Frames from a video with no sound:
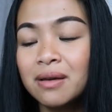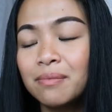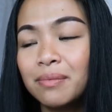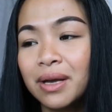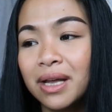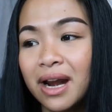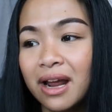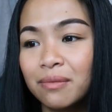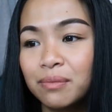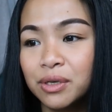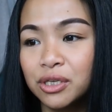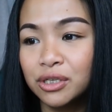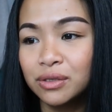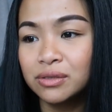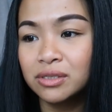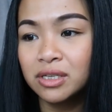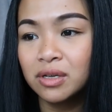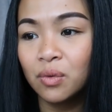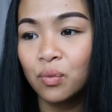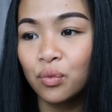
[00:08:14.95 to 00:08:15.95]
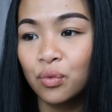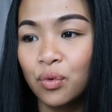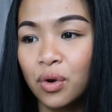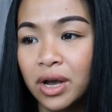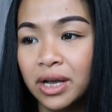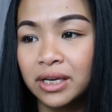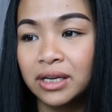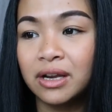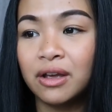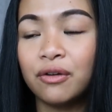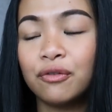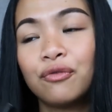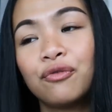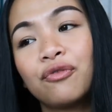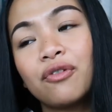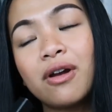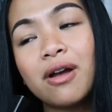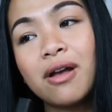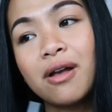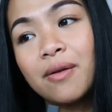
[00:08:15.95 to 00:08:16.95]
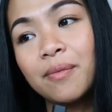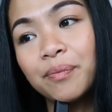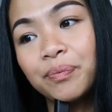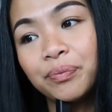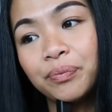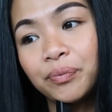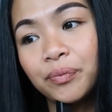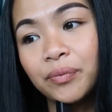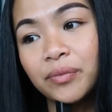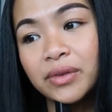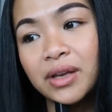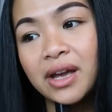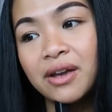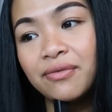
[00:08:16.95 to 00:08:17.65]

but I've been using one from,